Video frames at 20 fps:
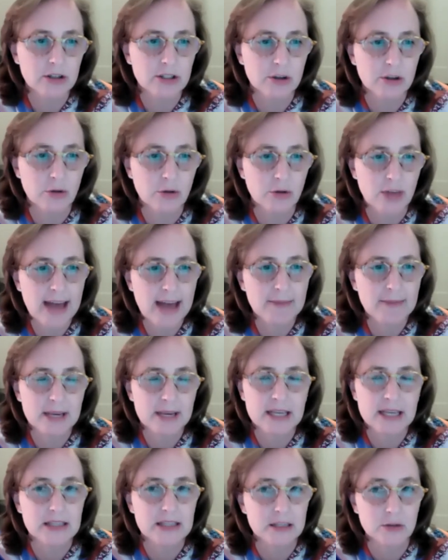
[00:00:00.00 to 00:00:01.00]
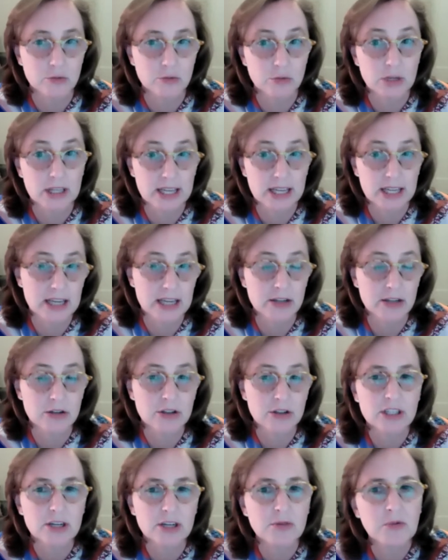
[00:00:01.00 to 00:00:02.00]
So that piece is a really
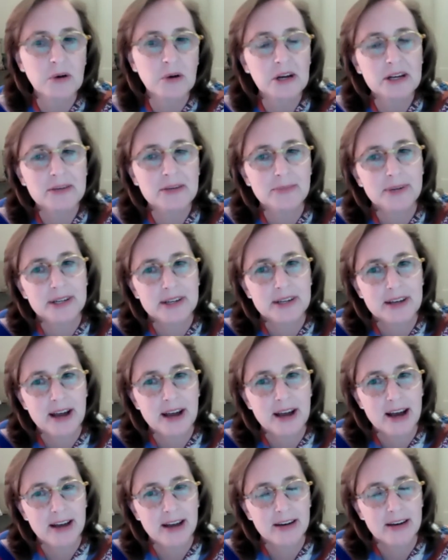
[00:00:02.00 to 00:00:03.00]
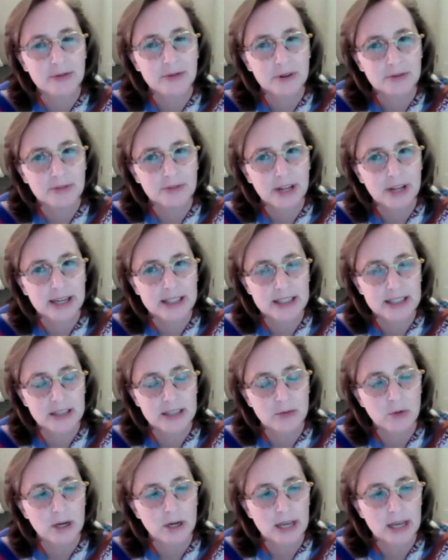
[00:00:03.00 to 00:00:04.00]
interesting one, but not reflected
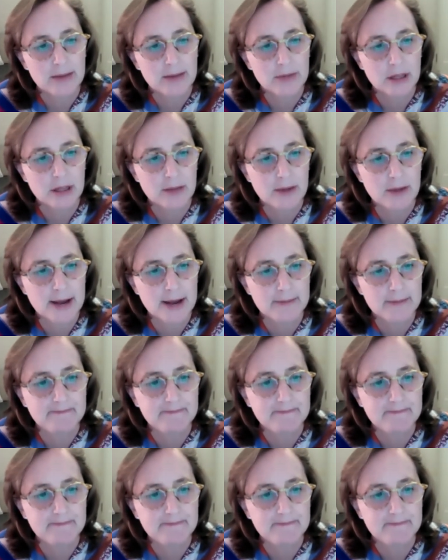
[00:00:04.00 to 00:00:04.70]
in what came to the Met.